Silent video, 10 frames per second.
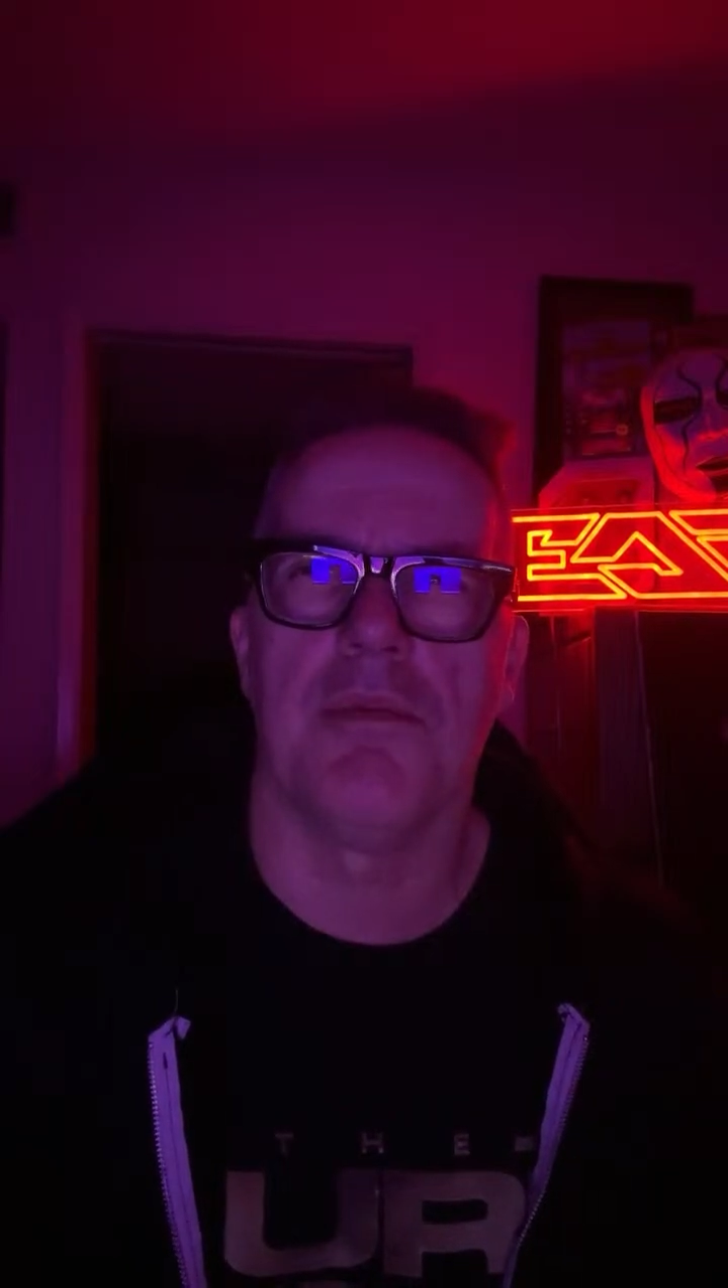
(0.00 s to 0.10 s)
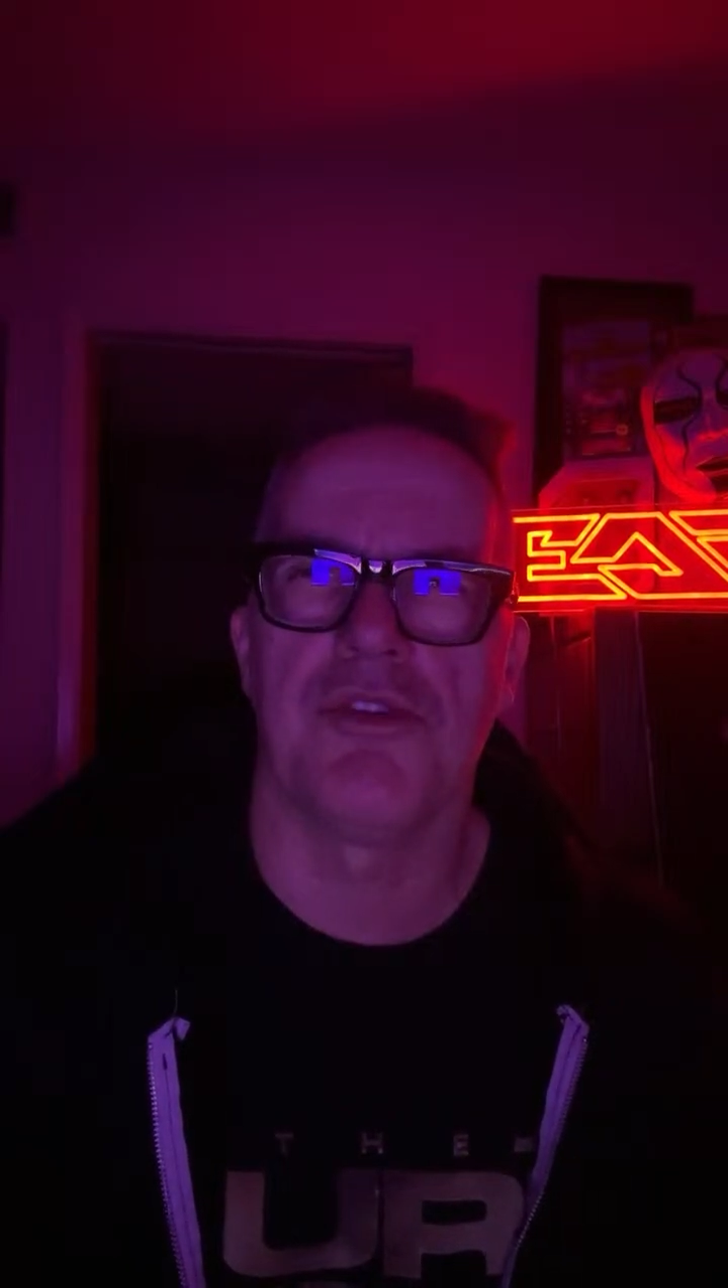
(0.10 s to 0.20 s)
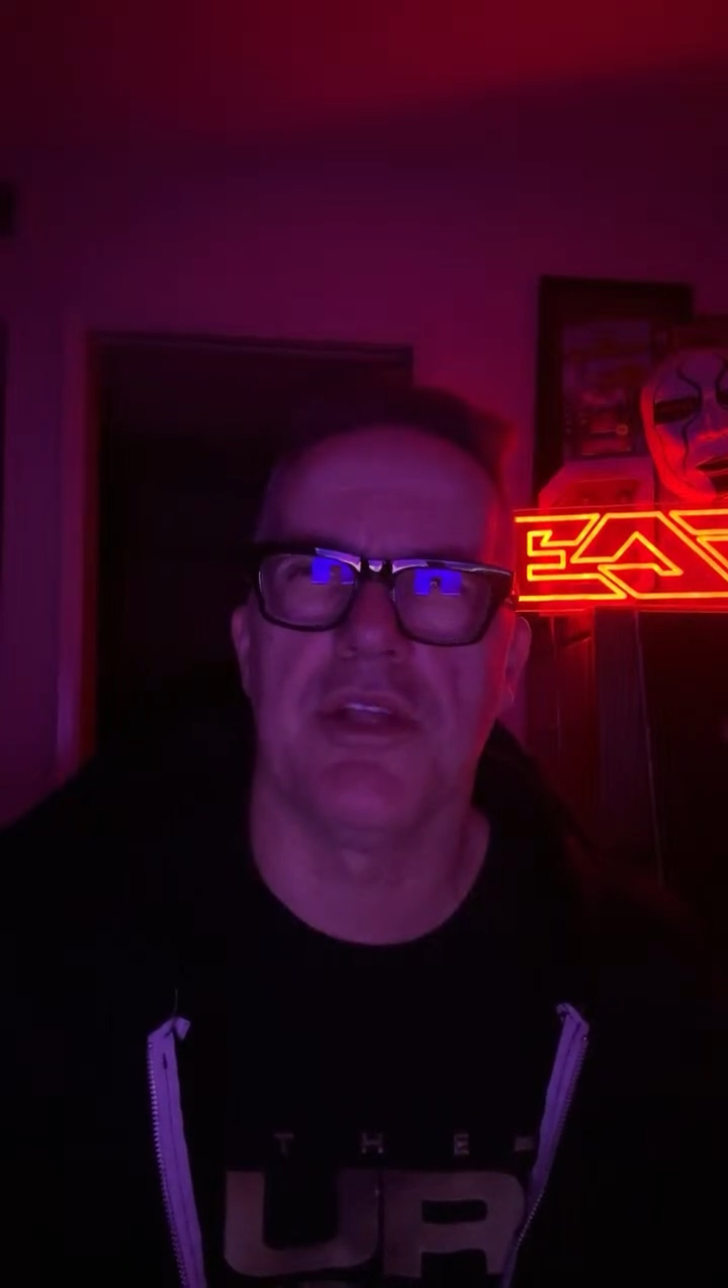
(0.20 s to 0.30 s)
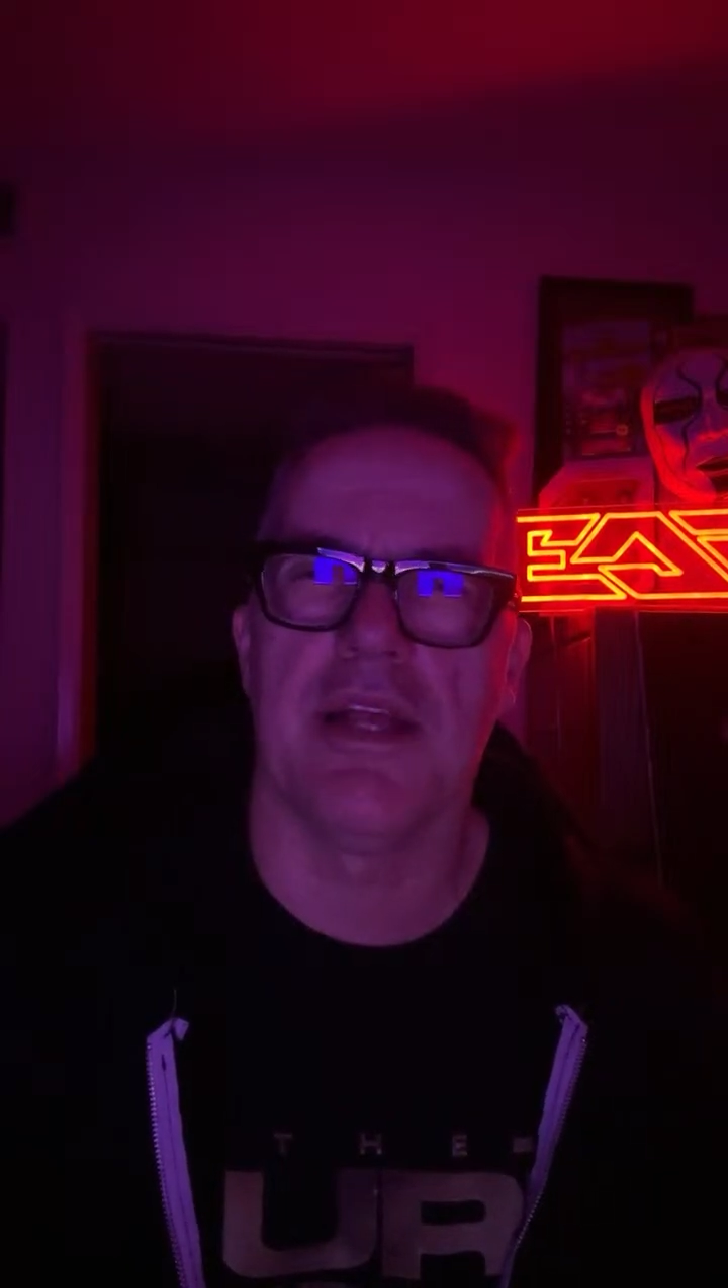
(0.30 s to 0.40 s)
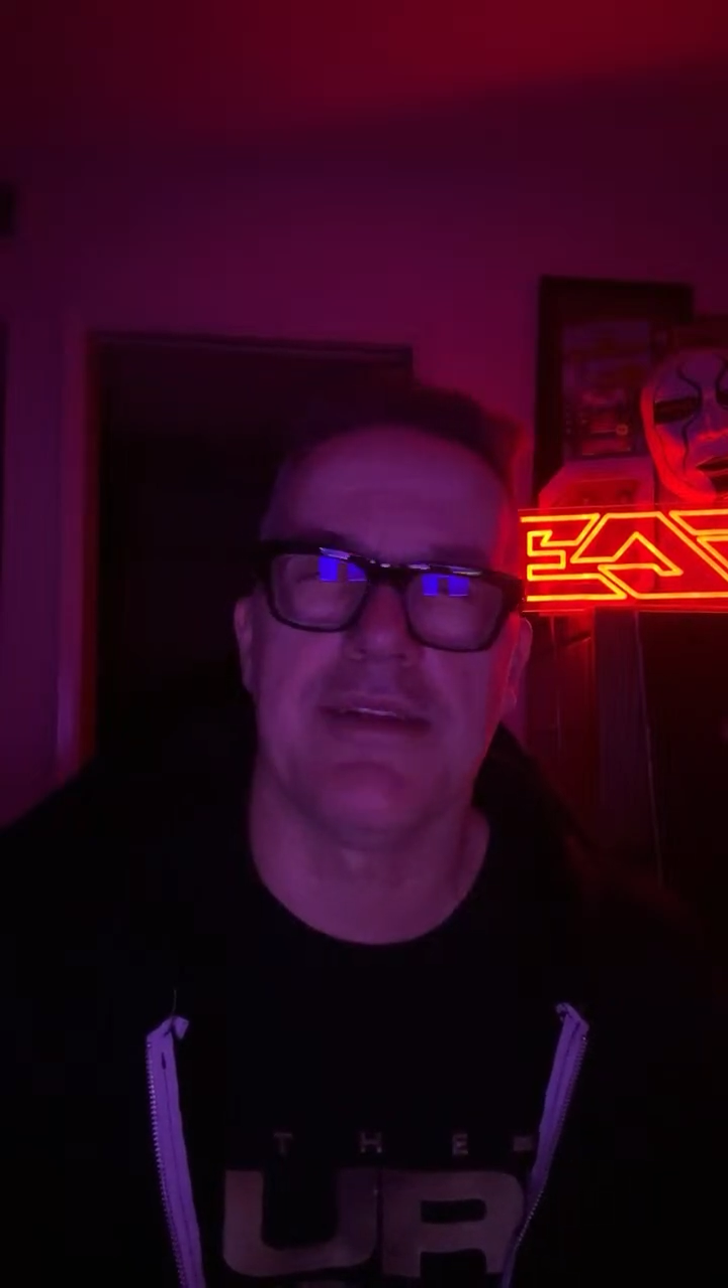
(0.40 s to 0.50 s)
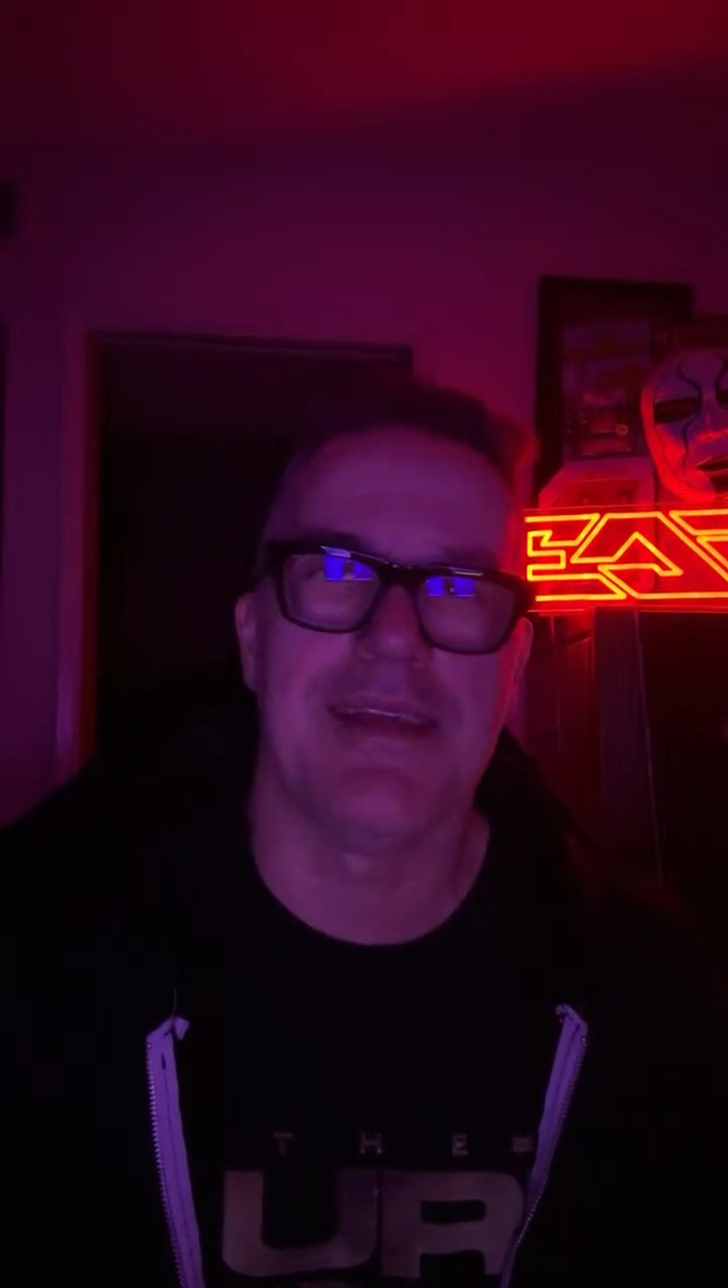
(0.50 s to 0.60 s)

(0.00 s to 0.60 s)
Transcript: was he like